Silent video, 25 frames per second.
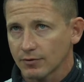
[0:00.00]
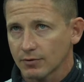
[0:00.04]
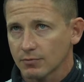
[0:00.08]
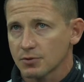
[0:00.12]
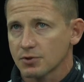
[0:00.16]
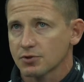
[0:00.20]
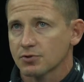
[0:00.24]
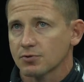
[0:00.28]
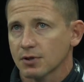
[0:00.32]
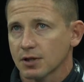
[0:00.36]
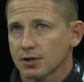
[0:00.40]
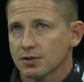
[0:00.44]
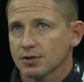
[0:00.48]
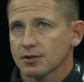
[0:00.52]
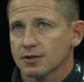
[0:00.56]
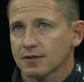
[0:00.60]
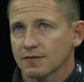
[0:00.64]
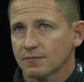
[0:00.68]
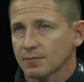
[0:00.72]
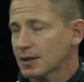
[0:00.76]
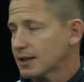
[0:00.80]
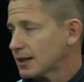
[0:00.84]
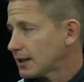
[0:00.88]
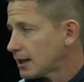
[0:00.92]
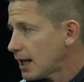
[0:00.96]
restrictions
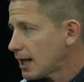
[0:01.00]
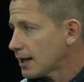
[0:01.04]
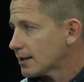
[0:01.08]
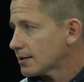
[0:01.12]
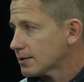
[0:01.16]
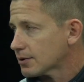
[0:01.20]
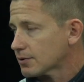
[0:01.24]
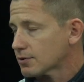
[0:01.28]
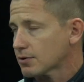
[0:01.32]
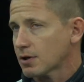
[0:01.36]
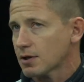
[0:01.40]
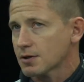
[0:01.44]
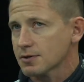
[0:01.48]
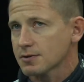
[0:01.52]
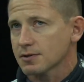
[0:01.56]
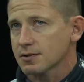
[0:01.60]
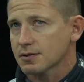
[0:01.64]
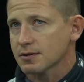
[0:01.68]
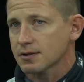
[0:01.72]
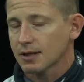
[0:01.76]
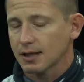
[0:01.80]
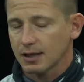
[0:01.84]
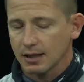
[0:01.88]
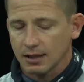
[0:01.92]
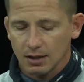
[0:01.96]
have been lightened across the
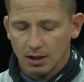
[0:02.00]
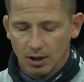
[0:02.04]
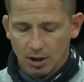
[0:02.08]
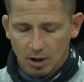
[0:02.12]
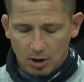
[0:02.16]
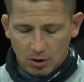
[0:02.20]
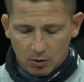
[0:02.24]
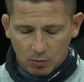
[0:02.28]
state,